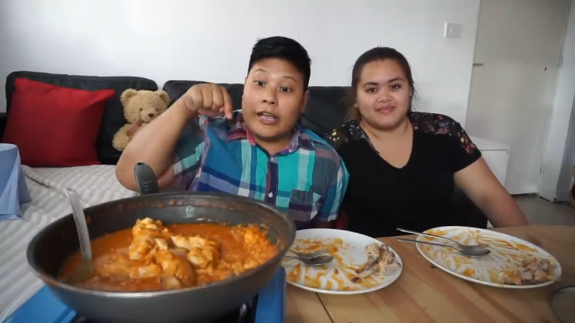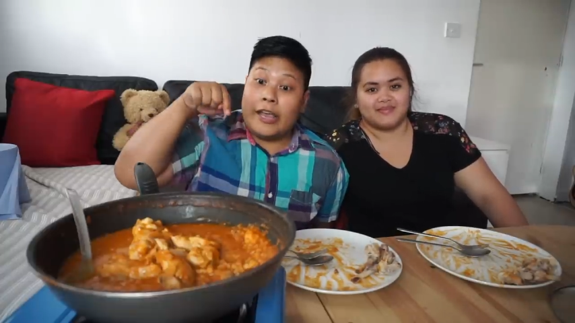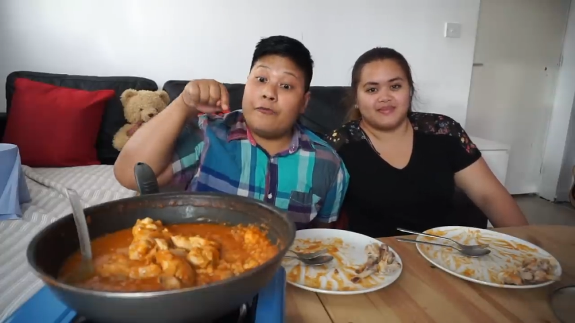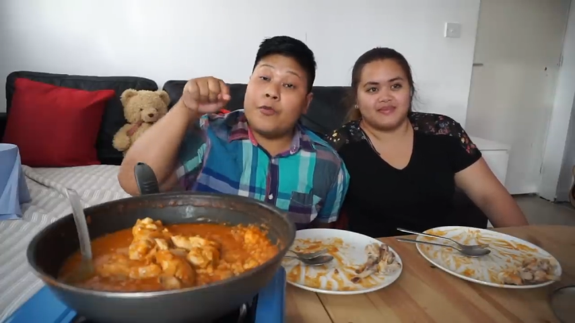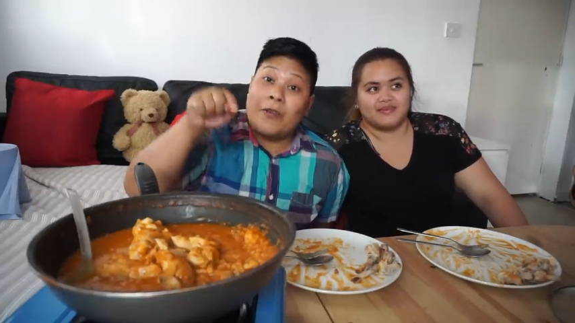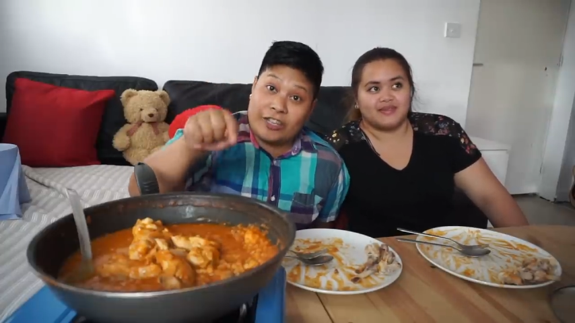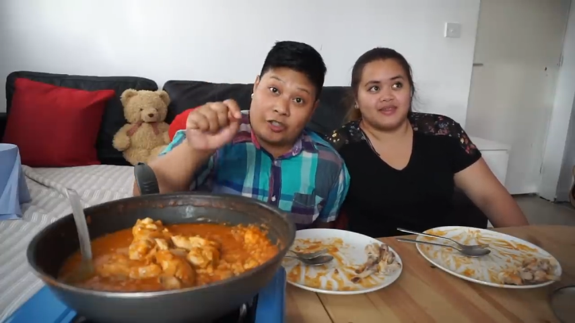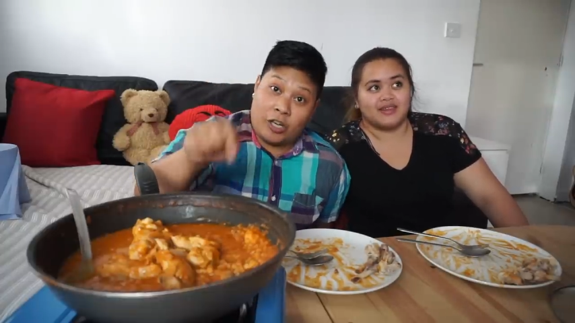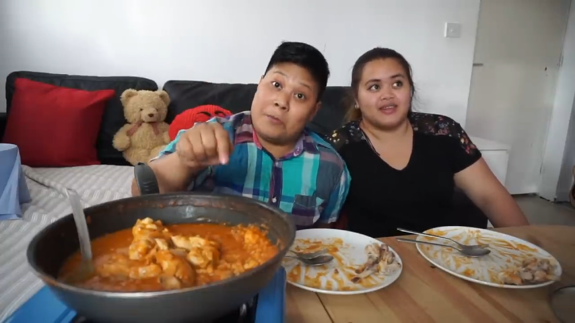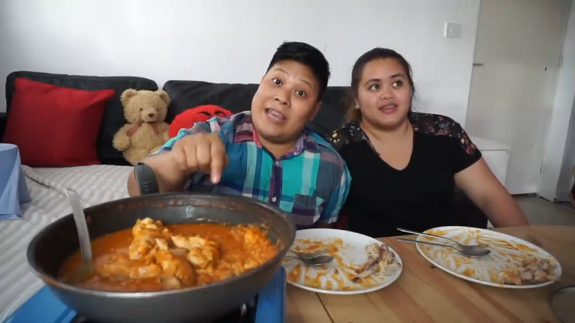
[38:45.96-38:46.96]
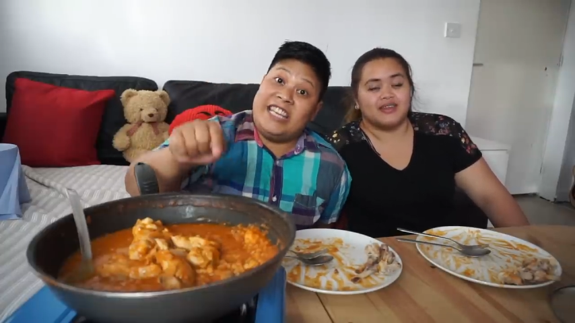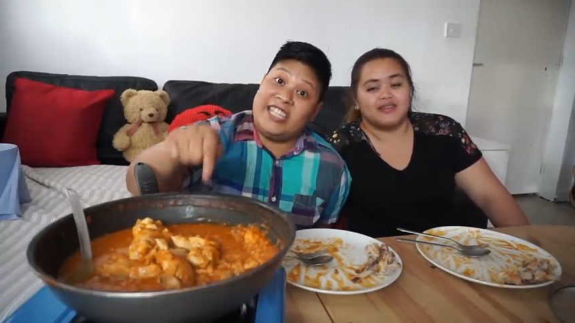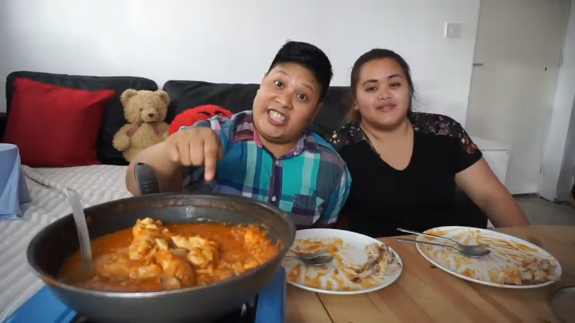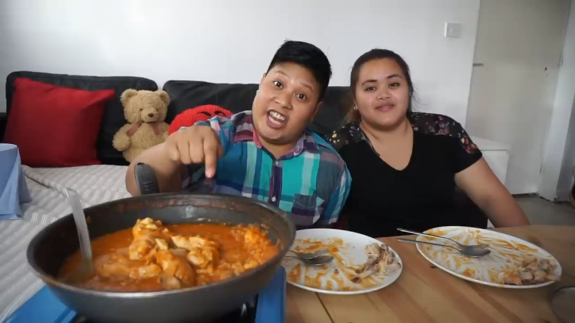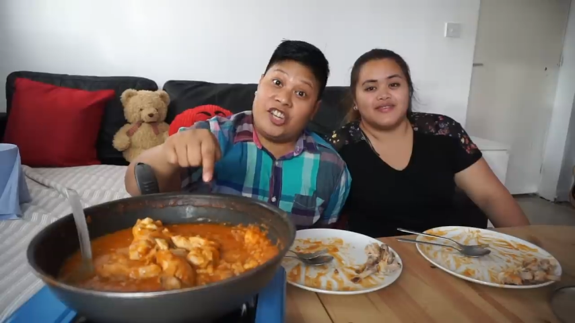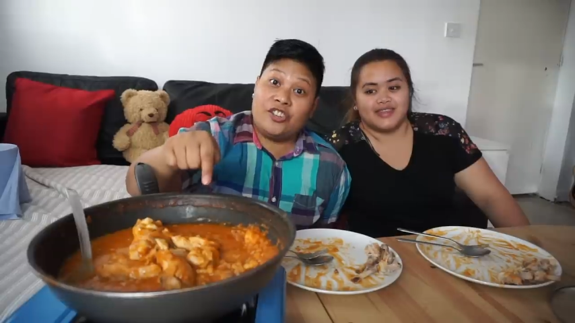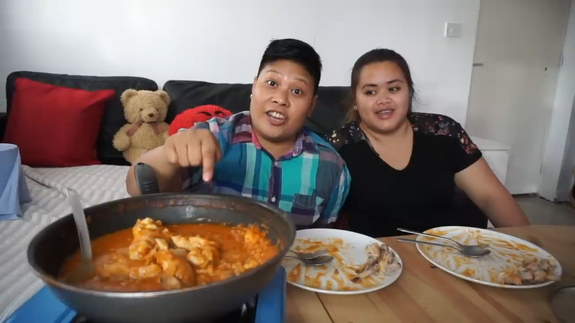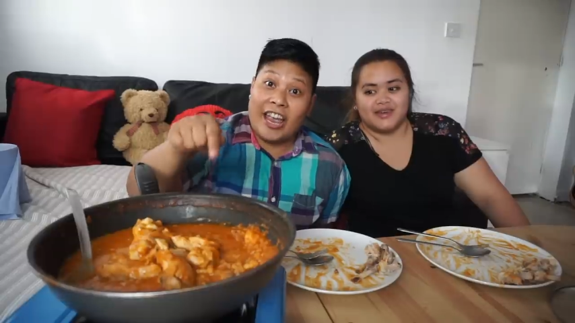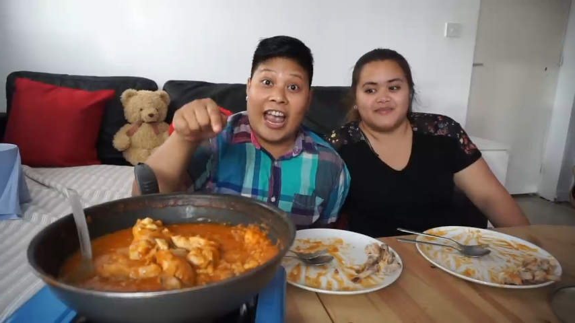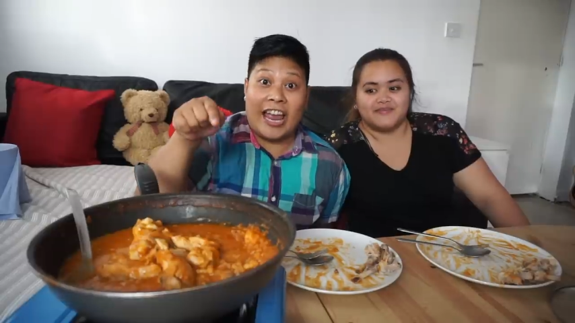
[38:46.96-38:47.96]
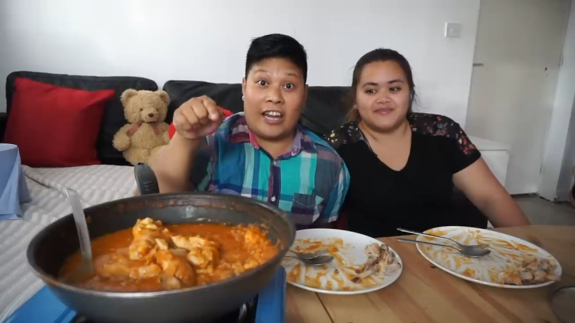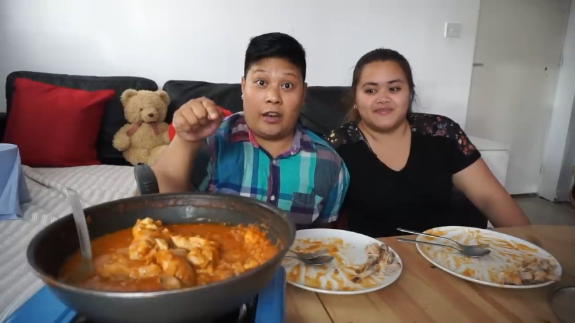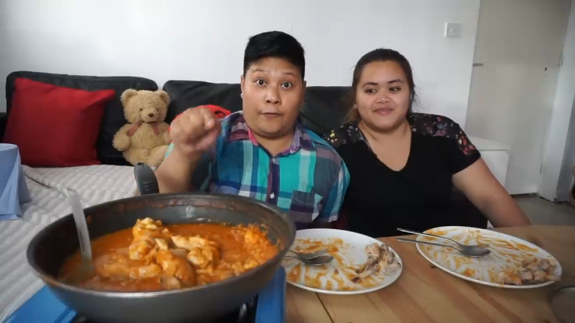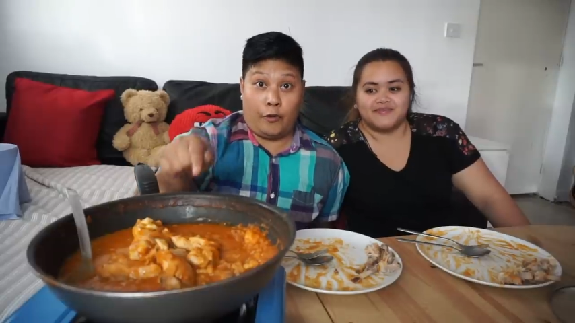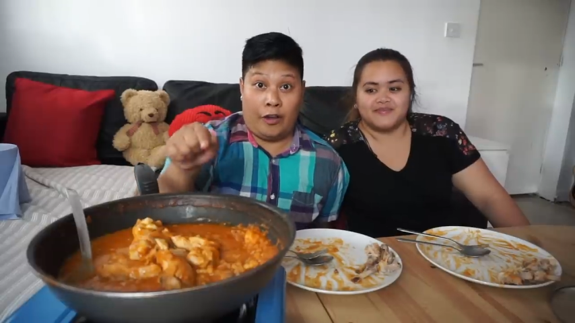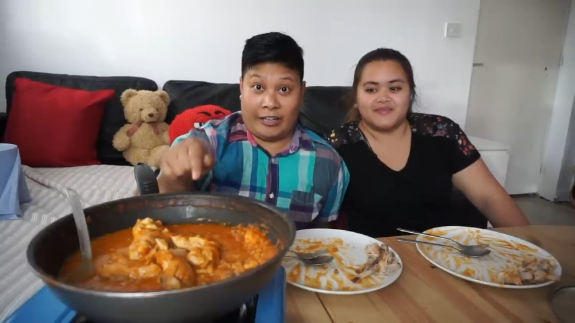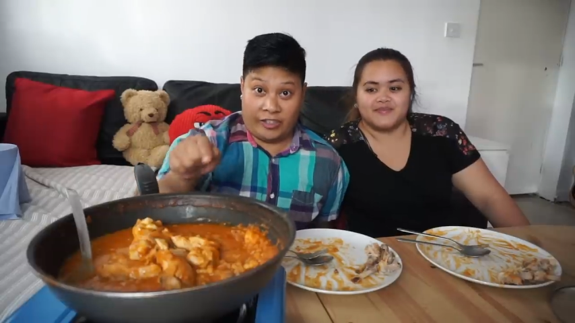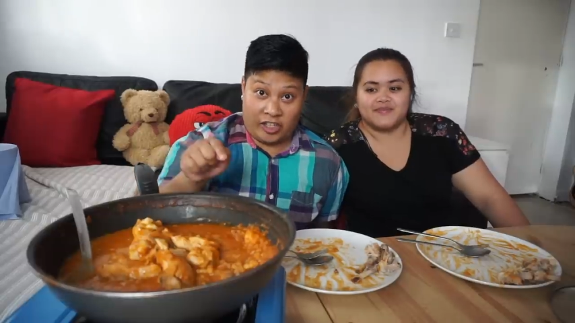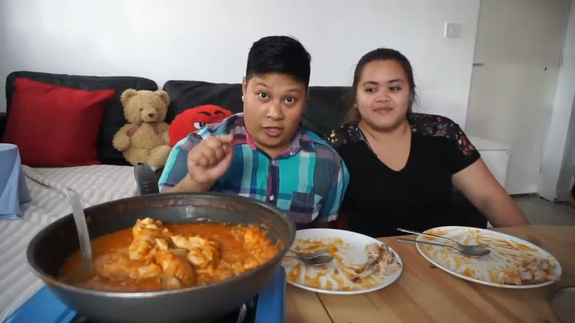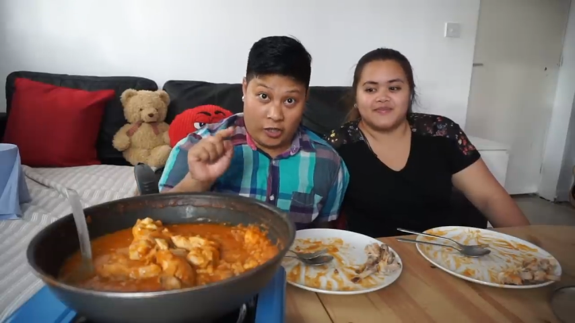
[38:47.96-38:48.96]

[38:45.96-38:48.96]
Speaker 1: if you've actually made this dish yeah. and if you actually